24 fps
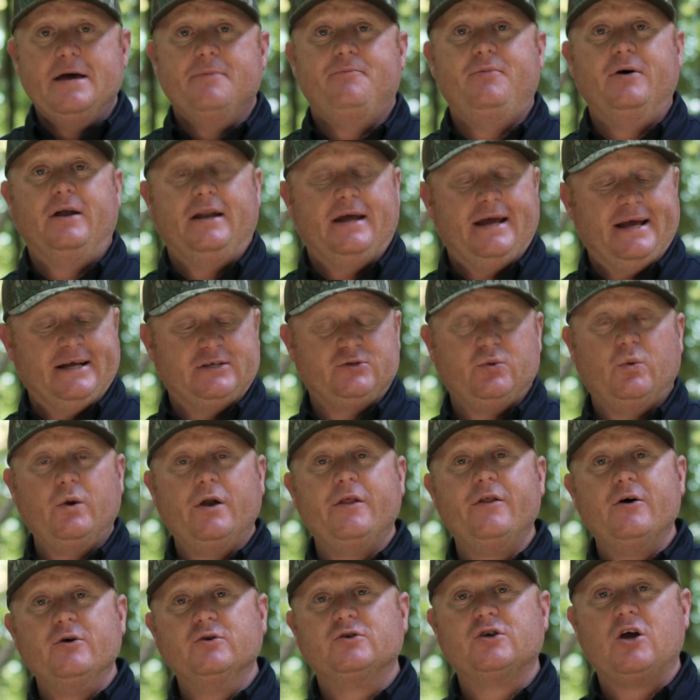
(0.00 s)
But it's one
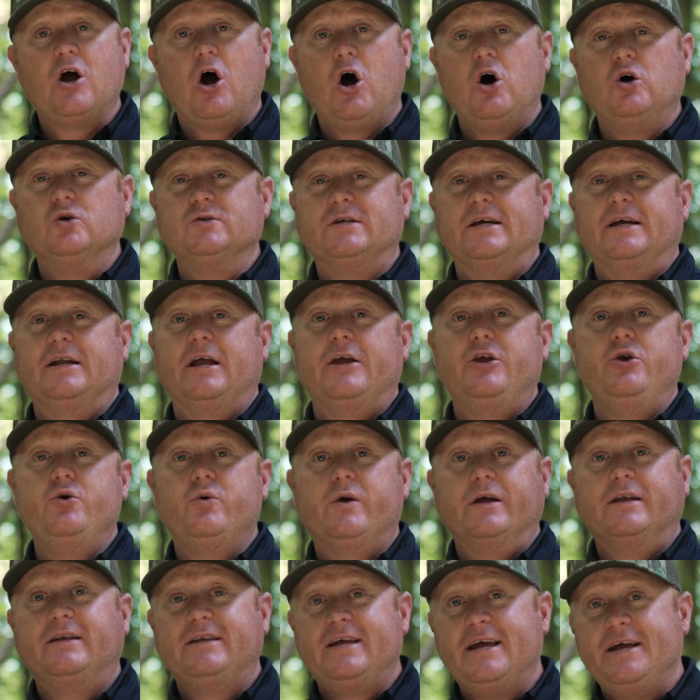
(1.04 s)
of those calls that you
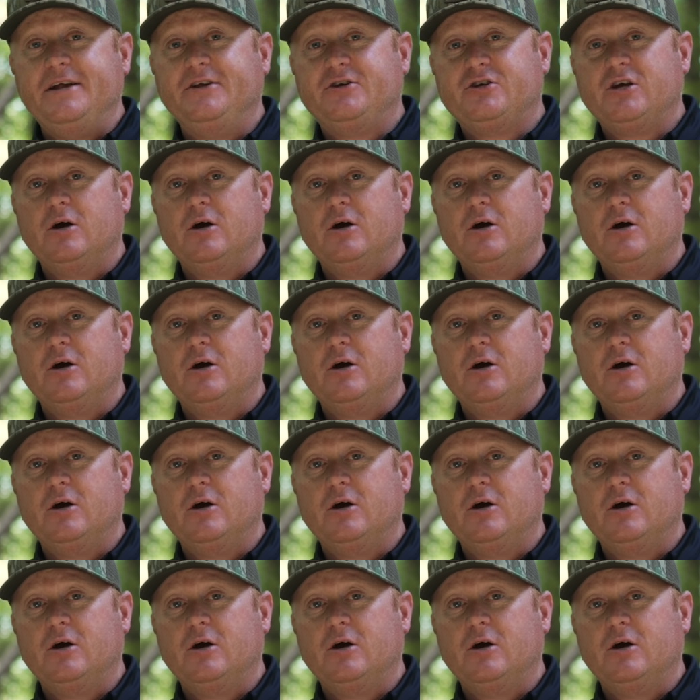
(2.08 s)
could teach